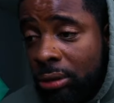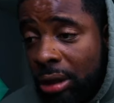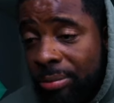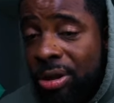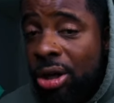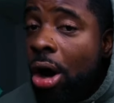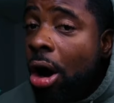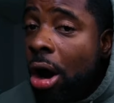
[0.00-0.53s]
it
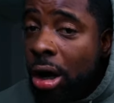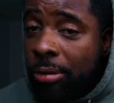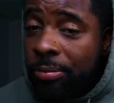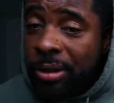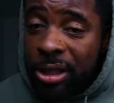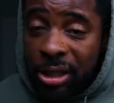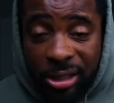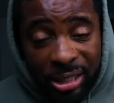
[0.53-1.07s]
be hard
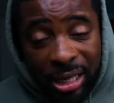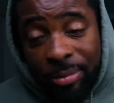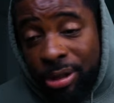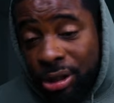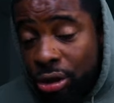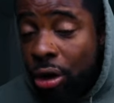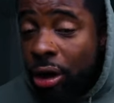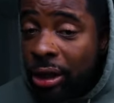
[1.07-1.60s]
because they be
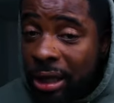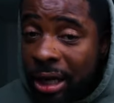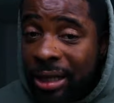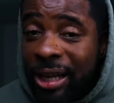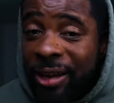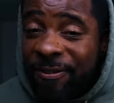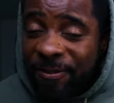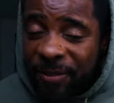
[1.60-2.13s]
talking
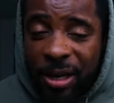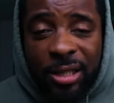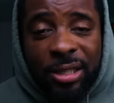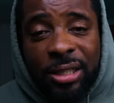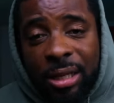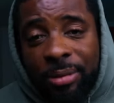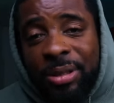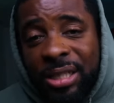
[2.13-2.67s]
out their face
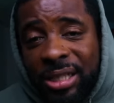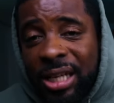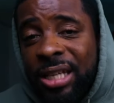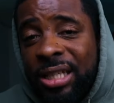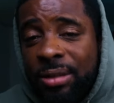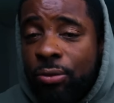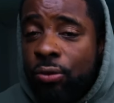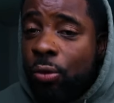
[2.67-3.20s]
and they be saying
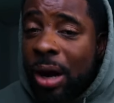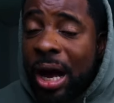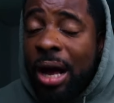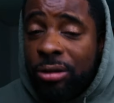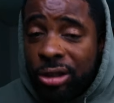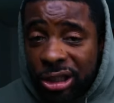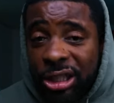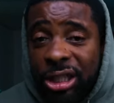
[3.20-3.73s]
some
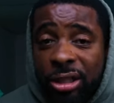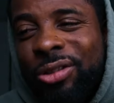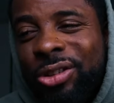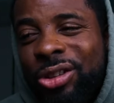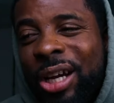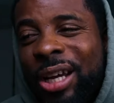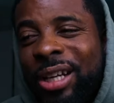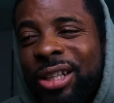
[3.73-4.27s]
wild shit.
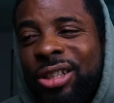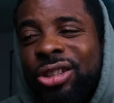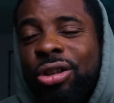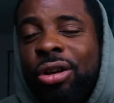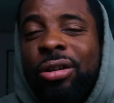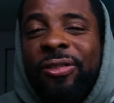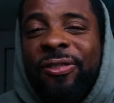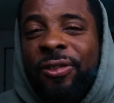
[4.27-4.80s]
Trying to
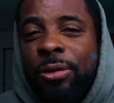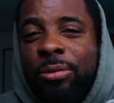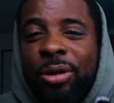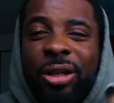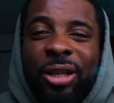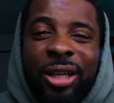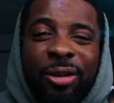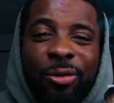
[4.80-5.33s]
insult a
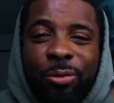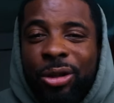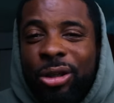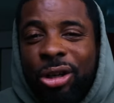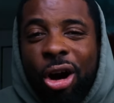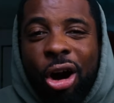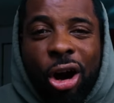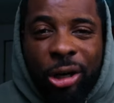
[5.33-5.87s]
female and win
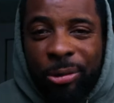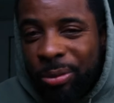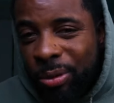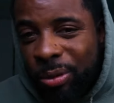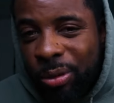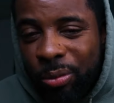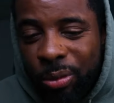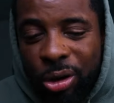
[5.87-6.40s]
the argument
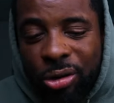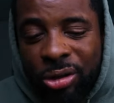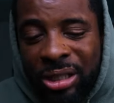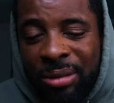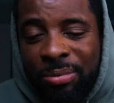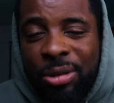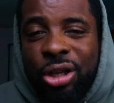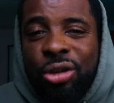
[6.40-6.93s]
with words,
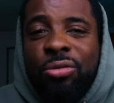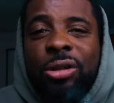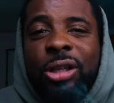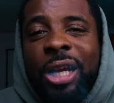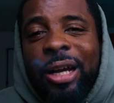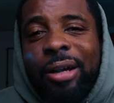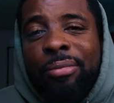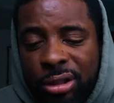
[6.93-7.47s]
it make you look
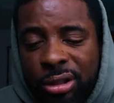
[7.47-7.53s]
like a